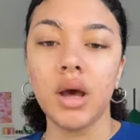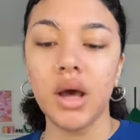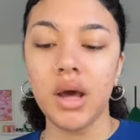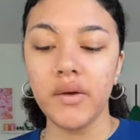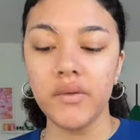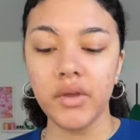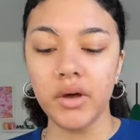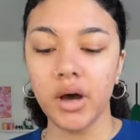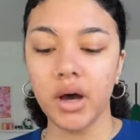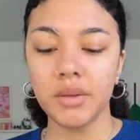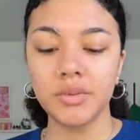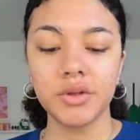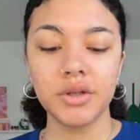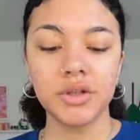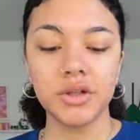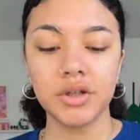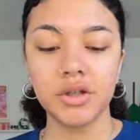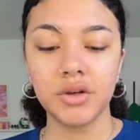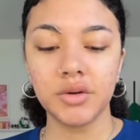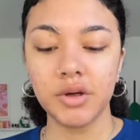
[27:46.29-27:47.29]
I have the
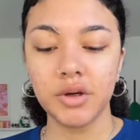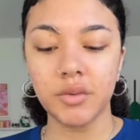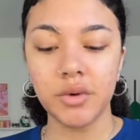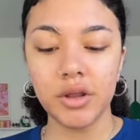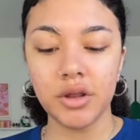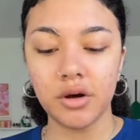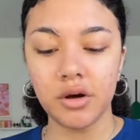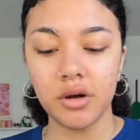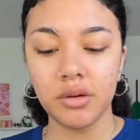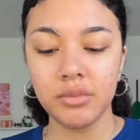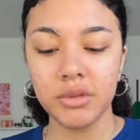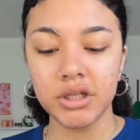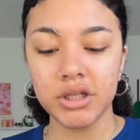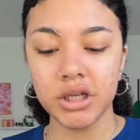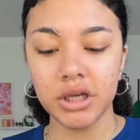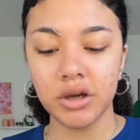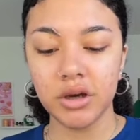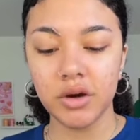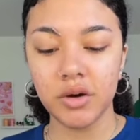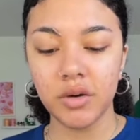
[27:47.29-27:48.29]
option to do it with
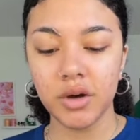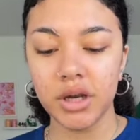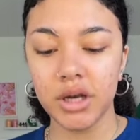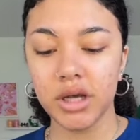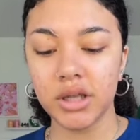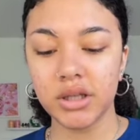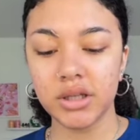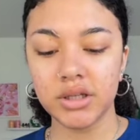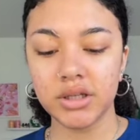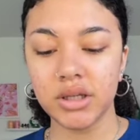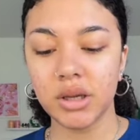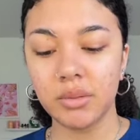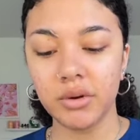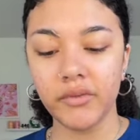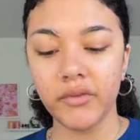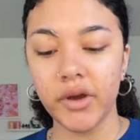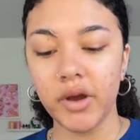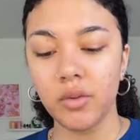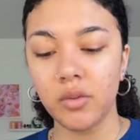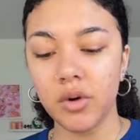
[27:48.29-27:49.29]
almonds and coconut this
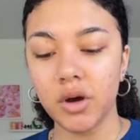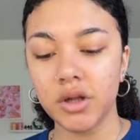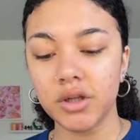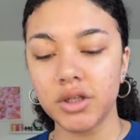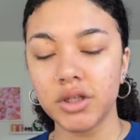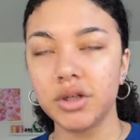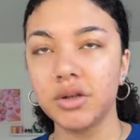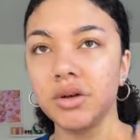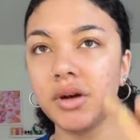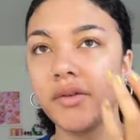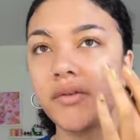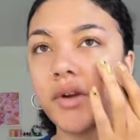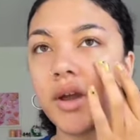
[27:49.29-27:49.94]
summer if I want to.